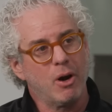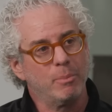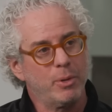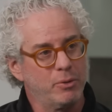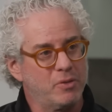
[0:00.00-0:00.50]
our
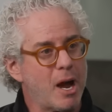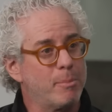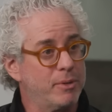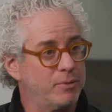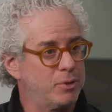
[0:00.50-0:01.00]

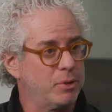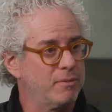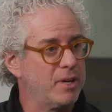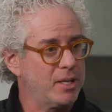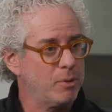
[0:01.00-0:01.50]
post-operative
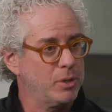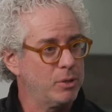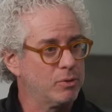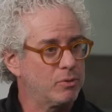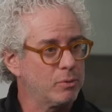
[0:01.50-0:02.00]
survey that we
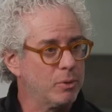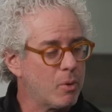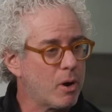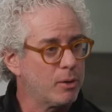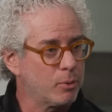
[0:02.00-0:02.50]
use
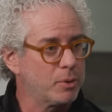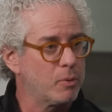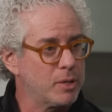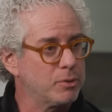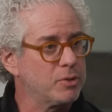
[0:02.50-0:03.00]
through our
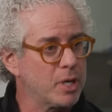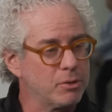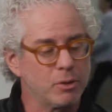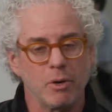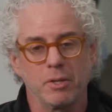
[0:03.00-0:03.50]
ortho laser
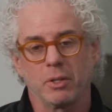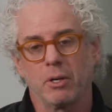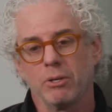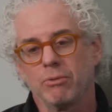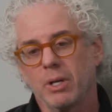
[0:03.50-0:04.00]
centers across the
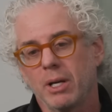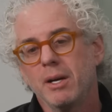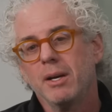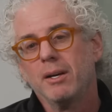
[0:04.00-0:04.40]
country.